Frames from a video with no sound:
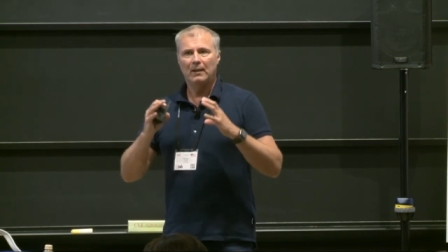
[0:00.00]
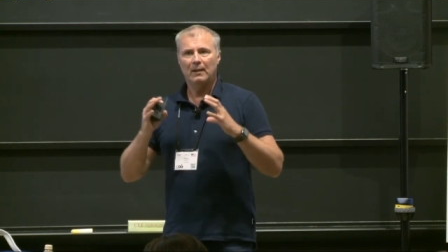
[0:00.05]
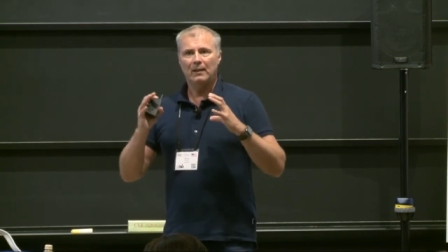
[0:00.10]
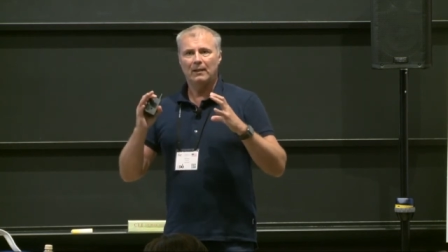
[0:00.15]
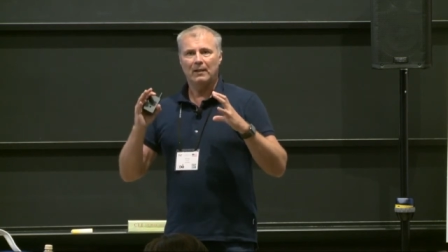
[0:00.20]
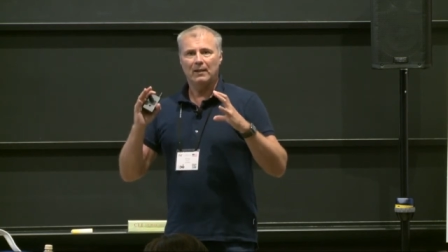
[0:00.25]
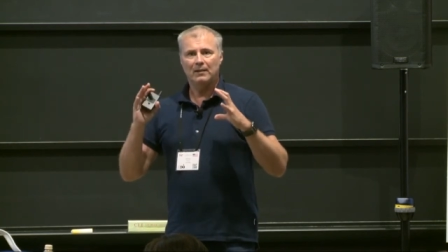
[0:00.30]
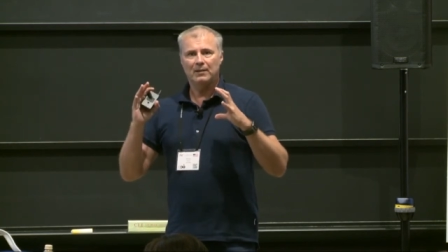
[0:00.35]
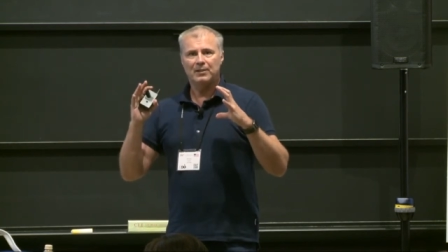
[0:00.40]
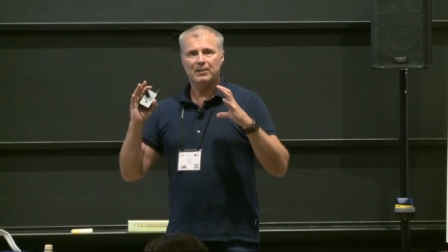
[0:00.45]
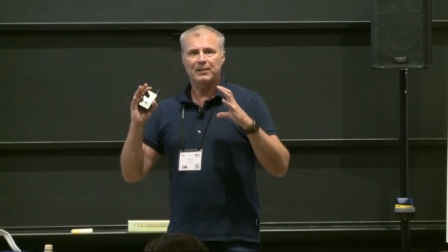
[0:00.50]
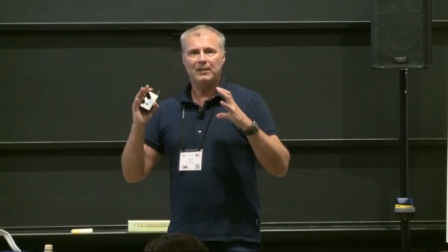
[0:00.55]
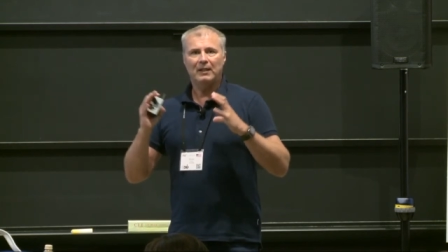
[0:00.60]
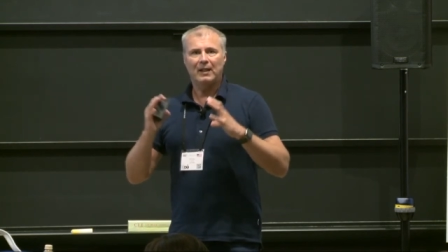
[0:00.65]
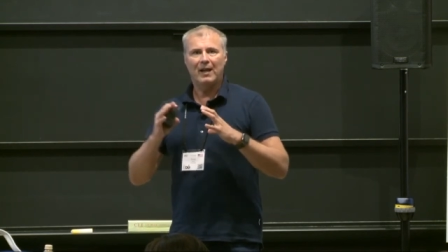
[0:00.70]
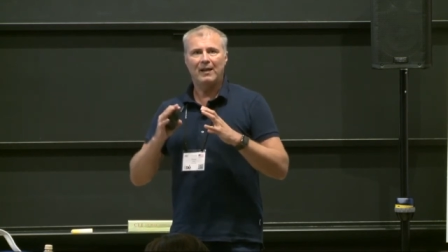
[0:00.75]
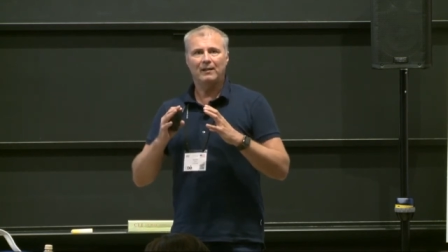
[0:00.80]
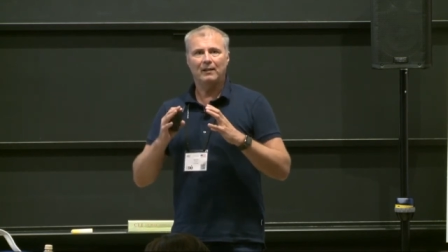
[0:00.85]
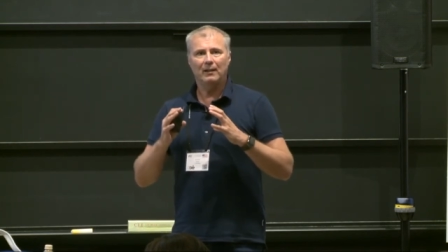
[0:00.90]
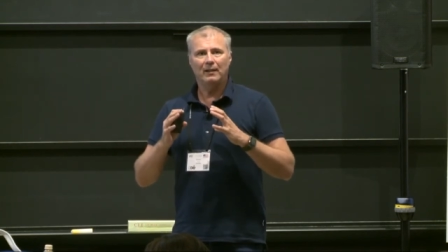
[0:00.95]
again, still
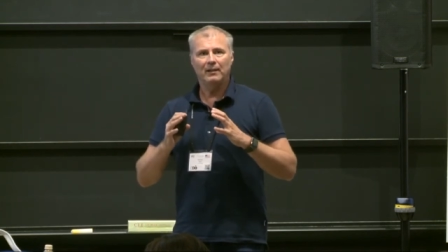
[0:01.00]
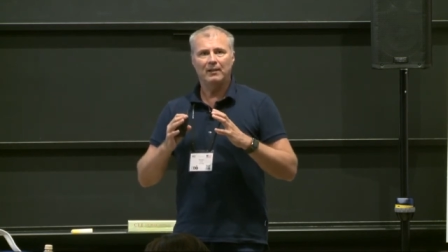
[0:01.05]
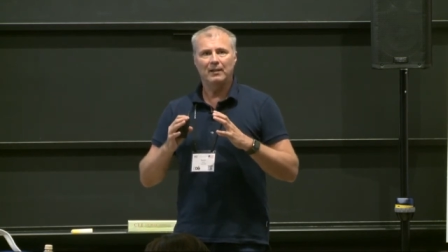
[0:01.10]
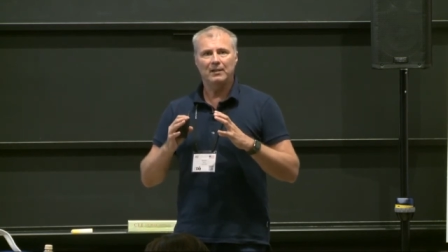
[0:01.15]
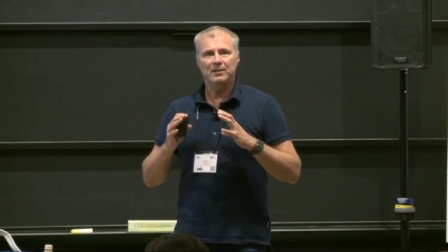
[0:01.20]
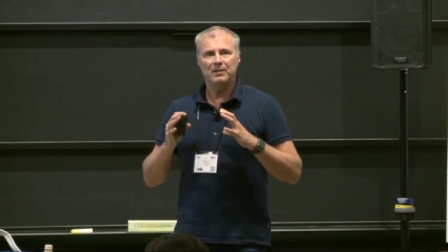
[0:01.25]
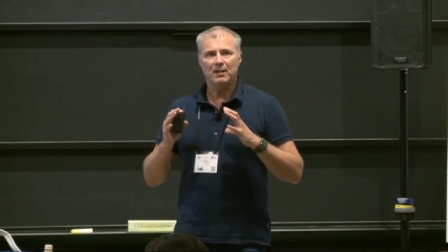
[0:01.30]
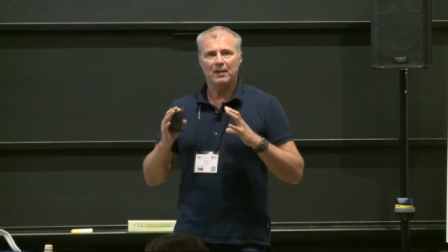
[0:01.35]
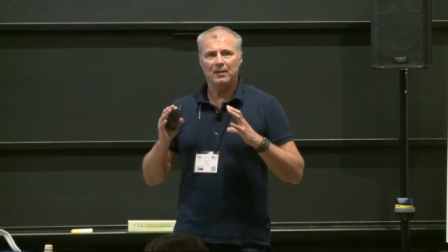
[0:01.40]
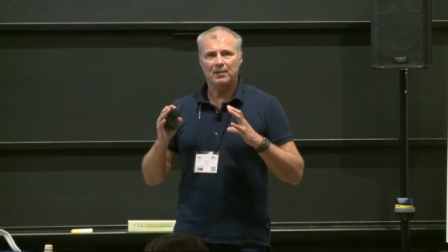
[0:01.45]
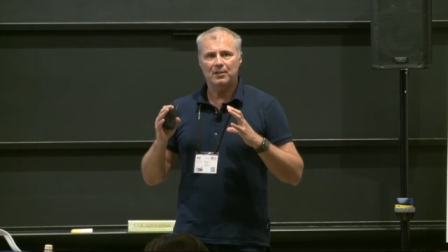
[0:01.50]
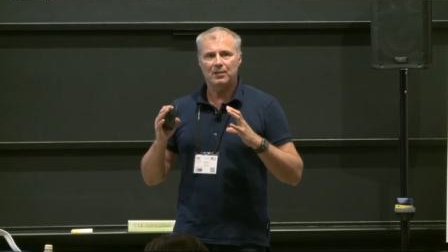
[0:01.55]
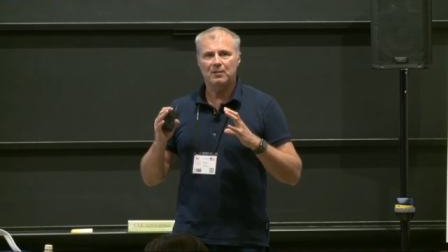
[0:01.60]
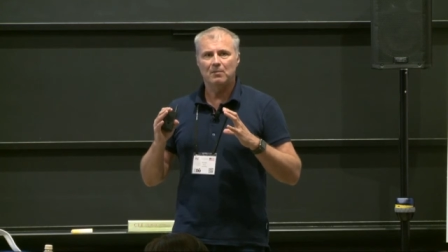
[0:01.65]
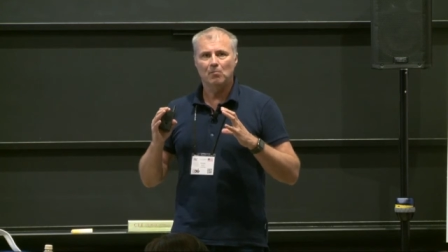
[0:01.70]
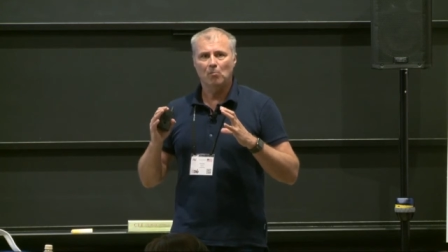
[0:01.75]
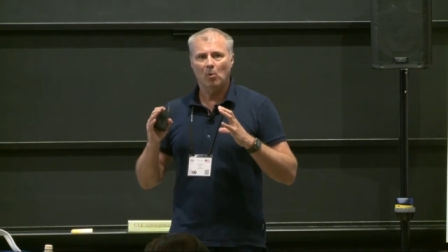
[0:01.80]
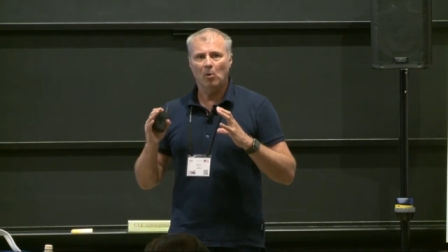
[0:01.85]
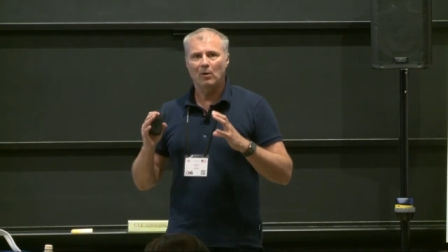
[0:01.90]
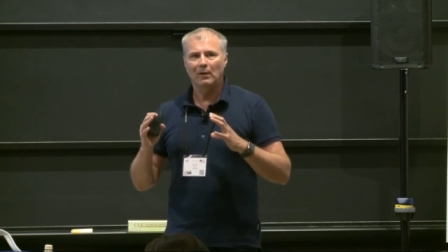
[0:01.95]
analytics is
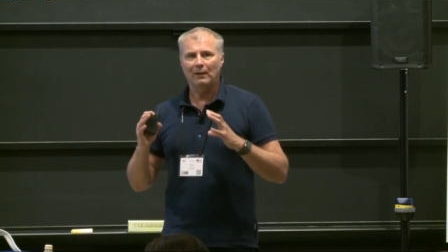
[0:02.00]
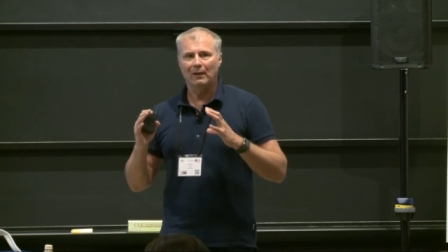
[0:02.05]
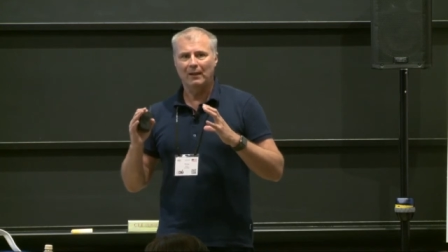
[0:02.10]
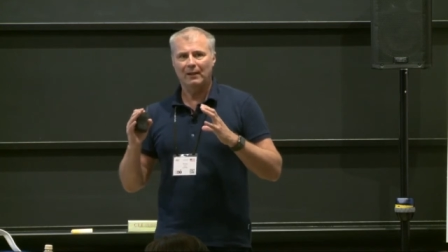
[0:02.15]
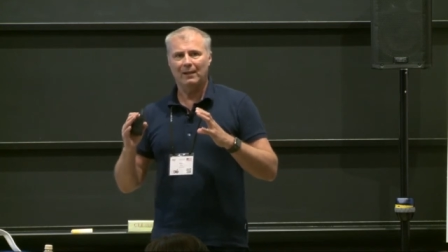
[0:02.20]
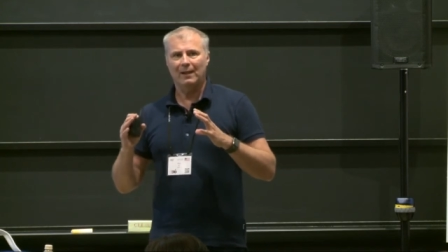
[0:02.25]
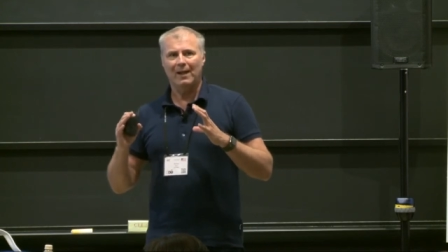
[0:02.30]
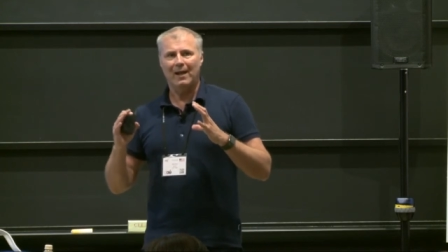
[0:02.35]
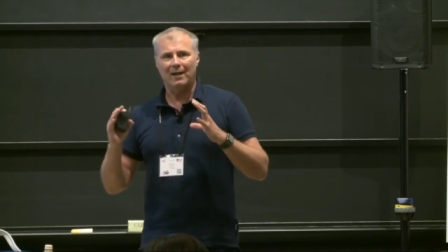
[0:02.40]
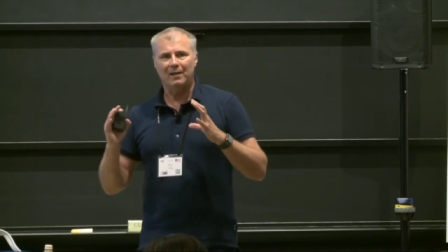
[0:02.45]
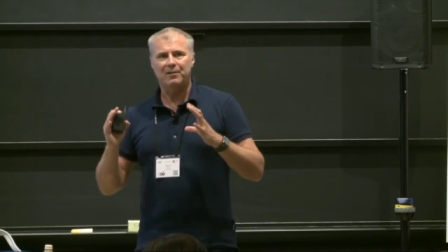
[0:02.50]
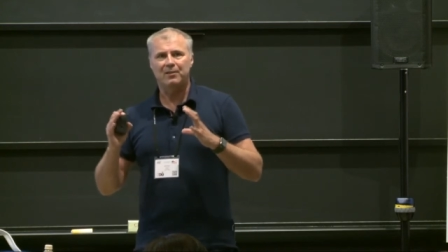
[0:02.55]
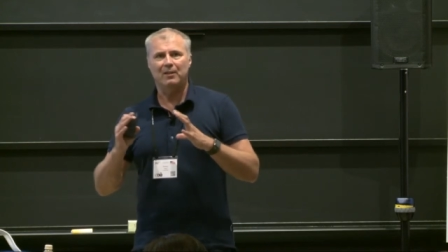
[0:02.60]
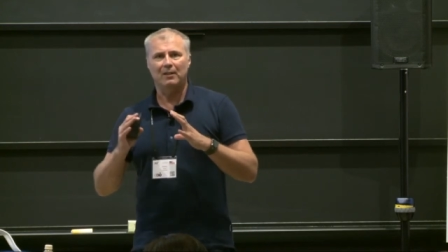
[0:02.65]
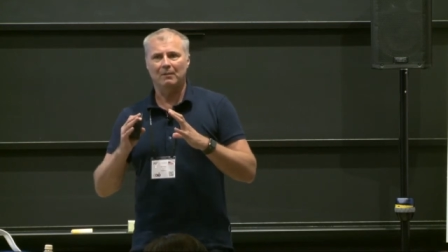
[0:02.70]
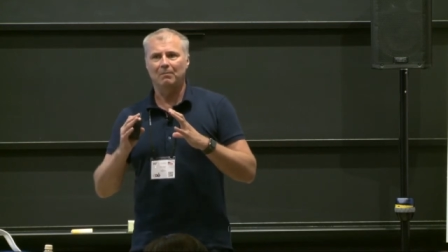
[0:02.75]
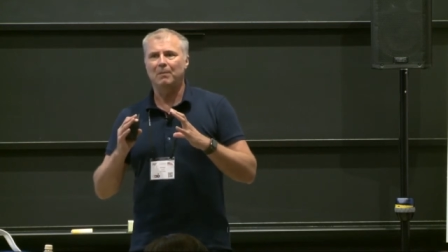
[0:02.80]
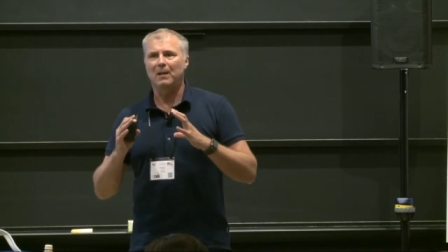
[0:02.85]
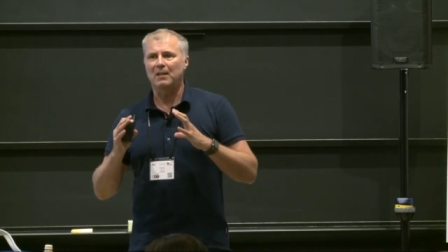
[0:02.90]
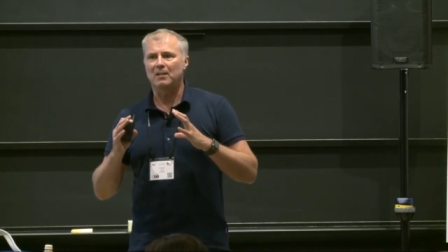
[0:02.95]
more like
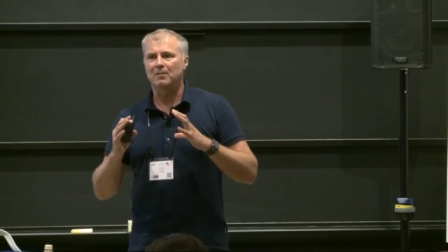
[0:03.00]
Excel++.